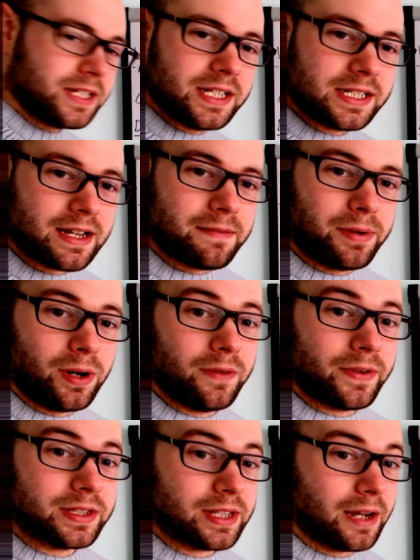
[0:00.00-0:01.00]
an example
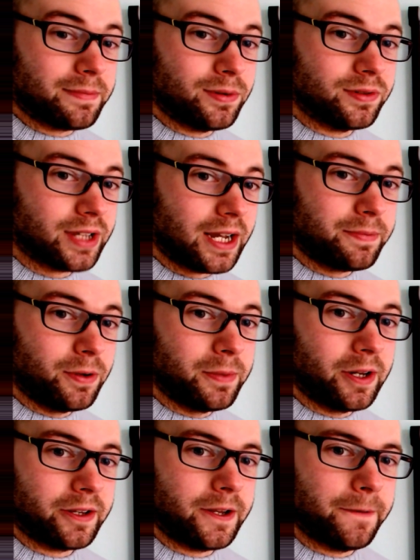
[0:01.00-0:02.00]
of a dipole-dipole
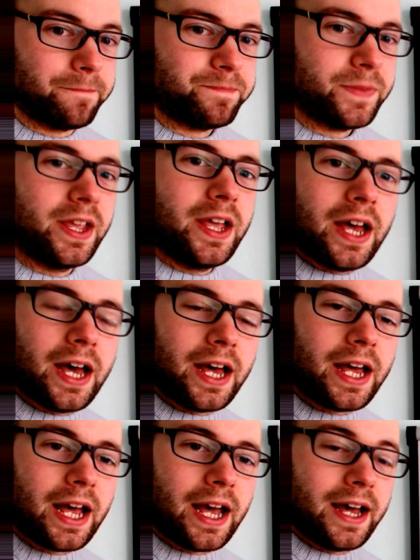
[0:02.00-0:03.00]
molecule.
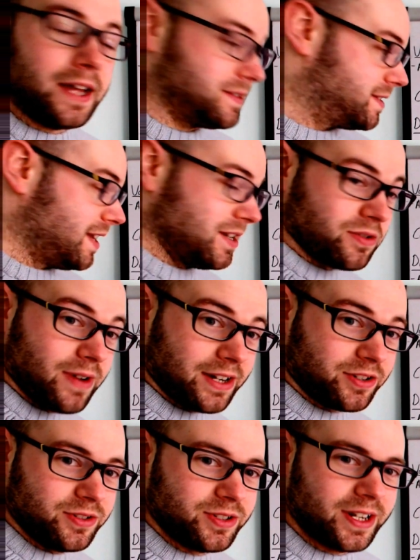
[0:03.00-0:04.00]

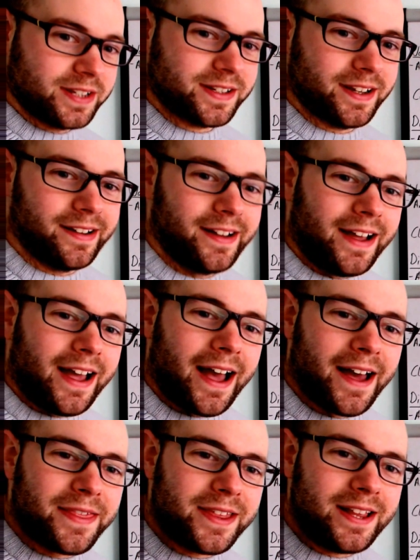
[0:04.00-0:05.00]
Interaction, shall I say.
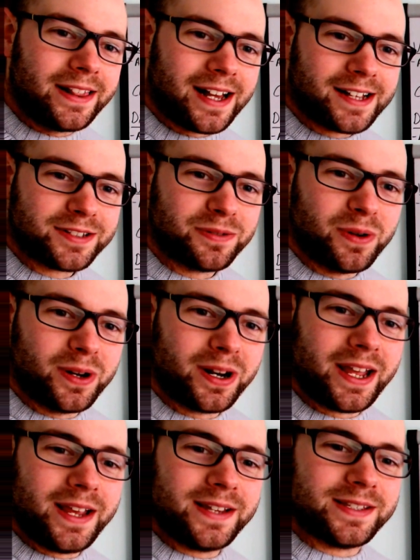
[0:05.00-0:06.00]
The last one
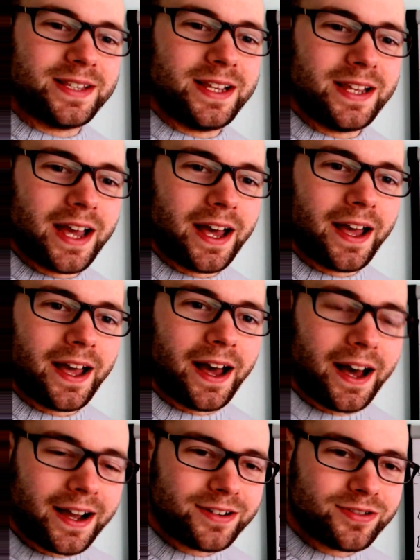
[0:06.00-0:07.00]
is the
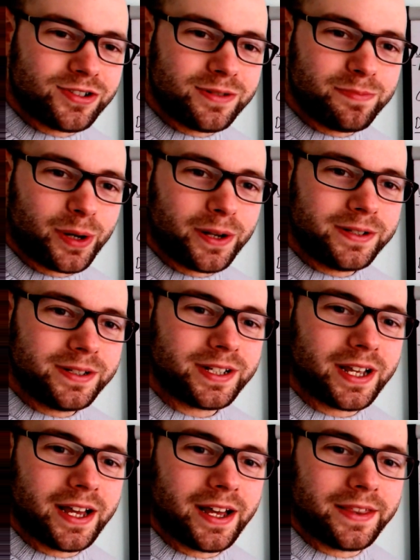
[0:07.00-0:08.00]
hydrogen bond.
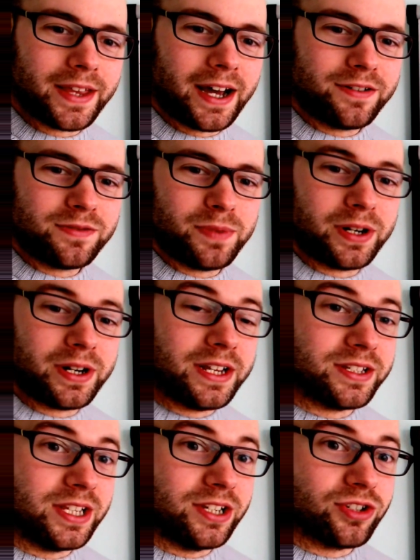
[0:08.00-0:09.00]
The hydrogen bond
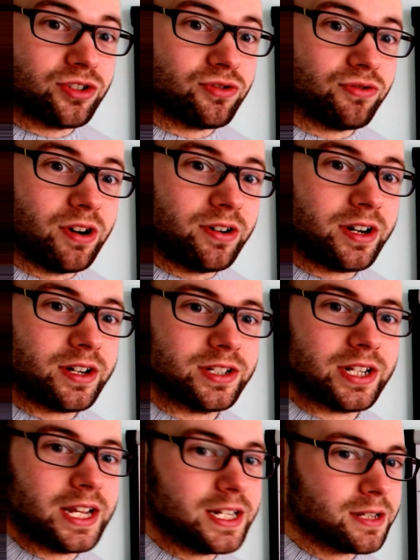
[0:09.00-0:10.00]
is the
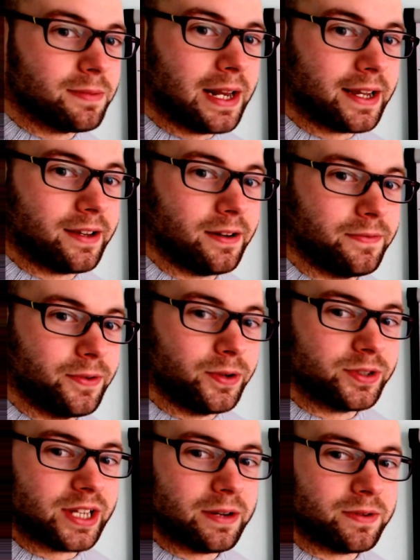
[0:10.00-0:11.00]
strongest intermolecular
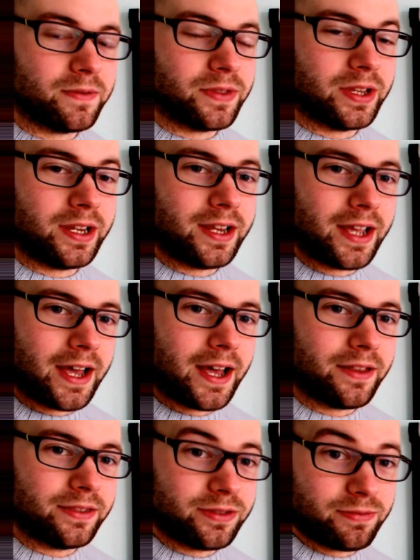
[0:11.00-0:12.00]
force out of the
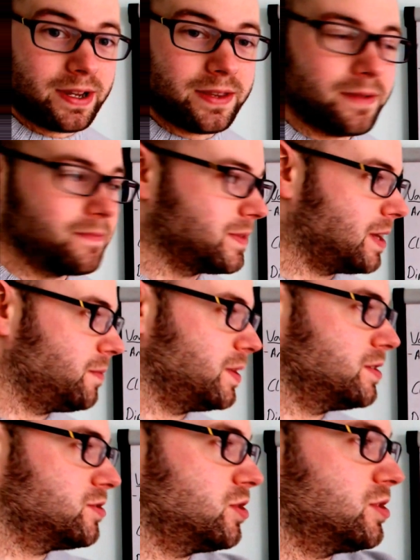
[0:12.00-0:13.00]
three of them that
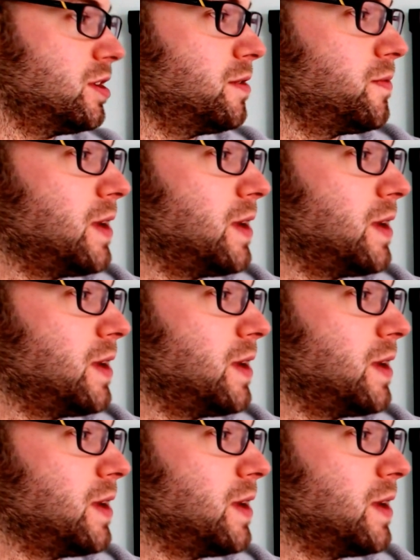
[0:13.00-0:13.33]
we should know for